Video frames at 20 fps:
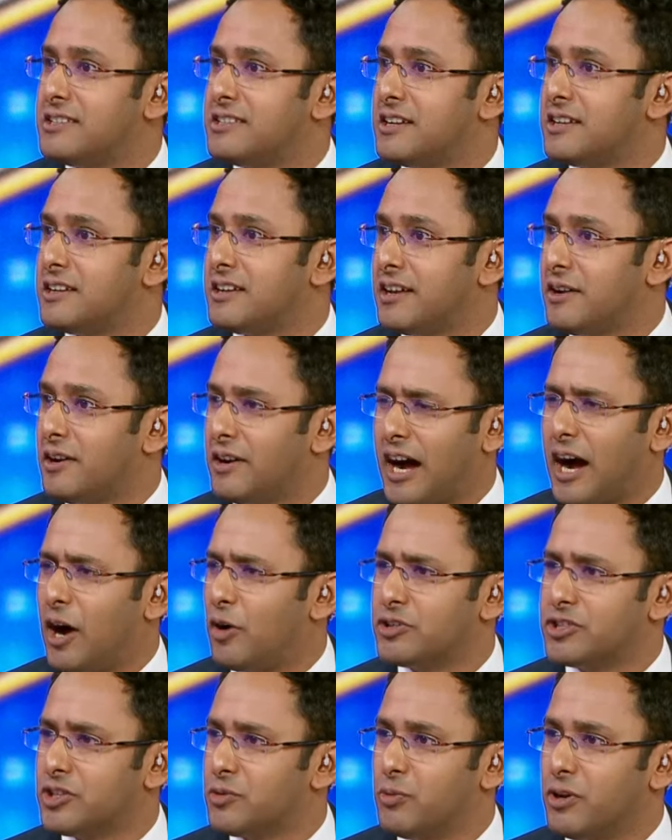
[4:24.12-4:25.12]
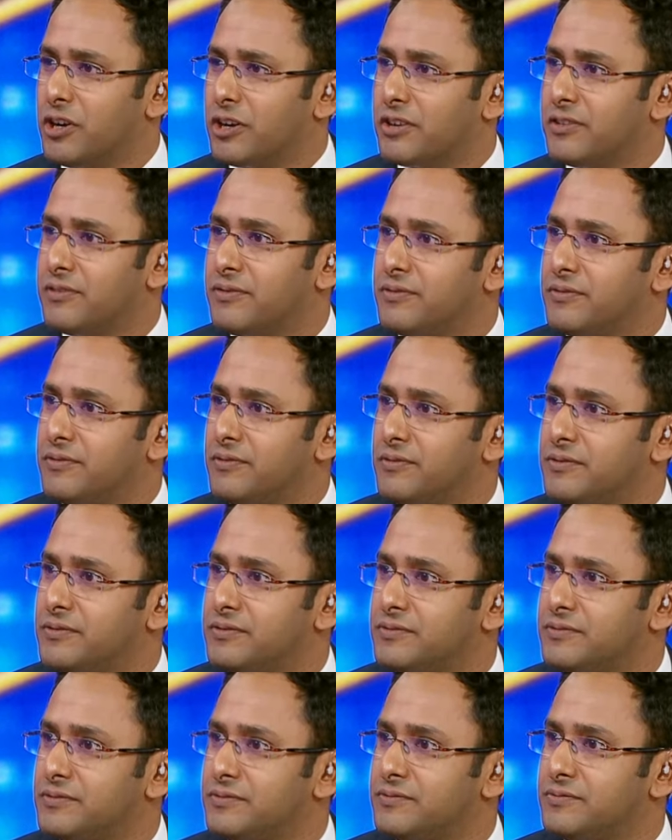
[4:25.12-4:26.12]
Is it uh, how does it work?
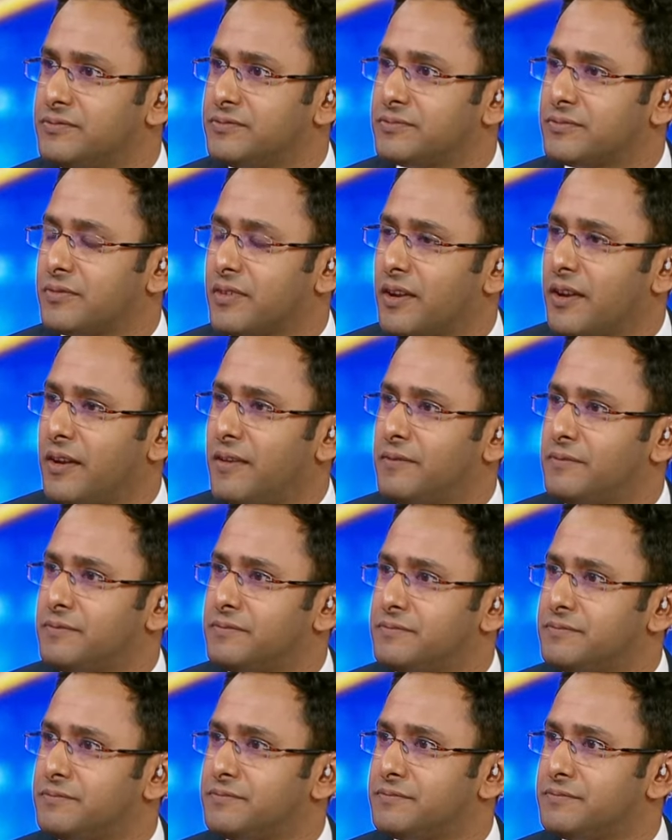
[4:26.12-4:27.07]
So I'll tell you, like you know, when an